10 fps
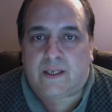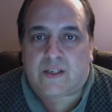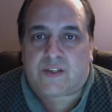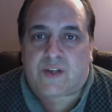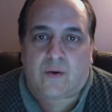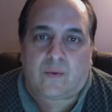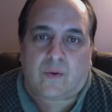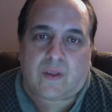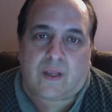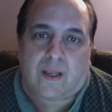So
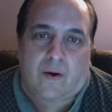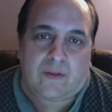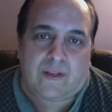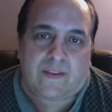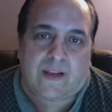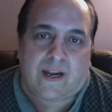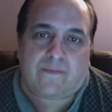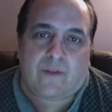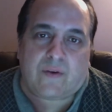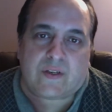the only thing
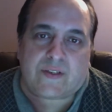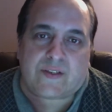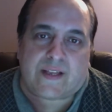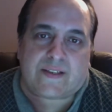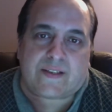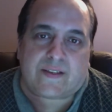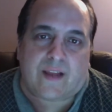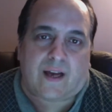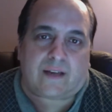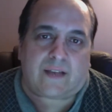I've noticed that's
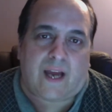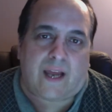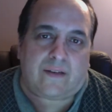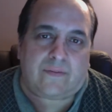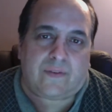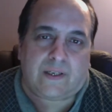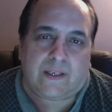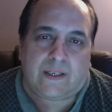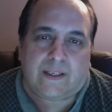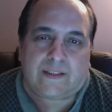kind of
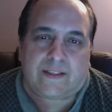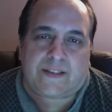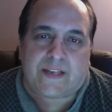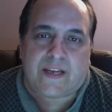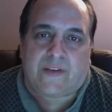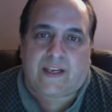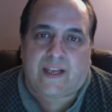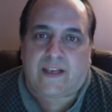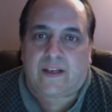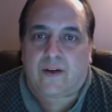deceiving,
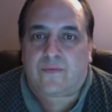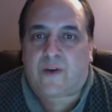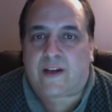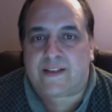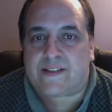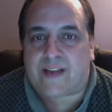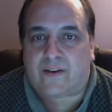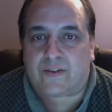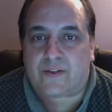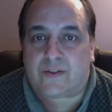and you don't find this
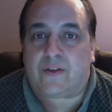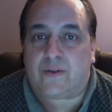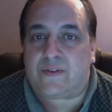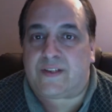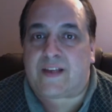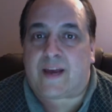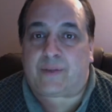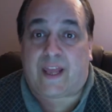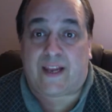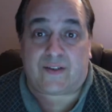out until you use these
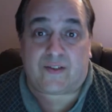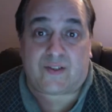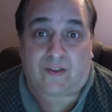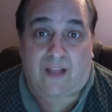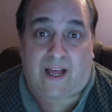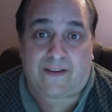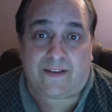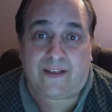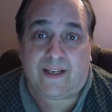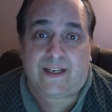applications a lot,
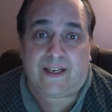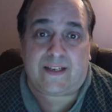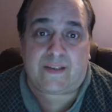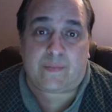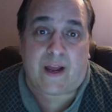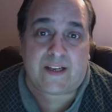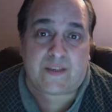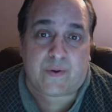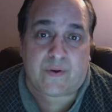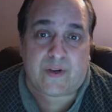is my
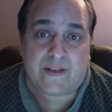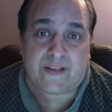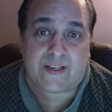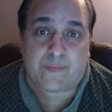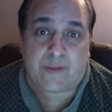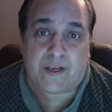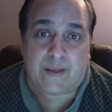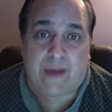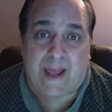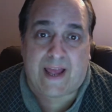experience has been in the
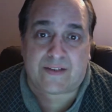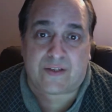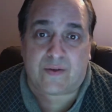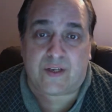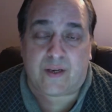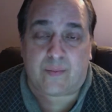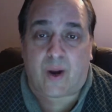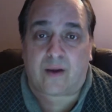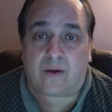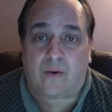past using a
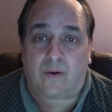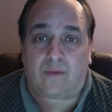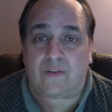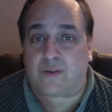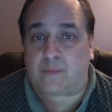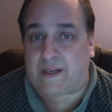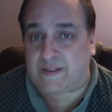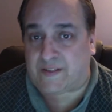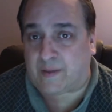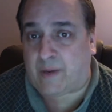product called Visual
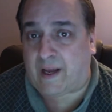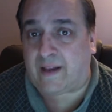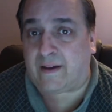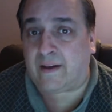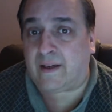Basic by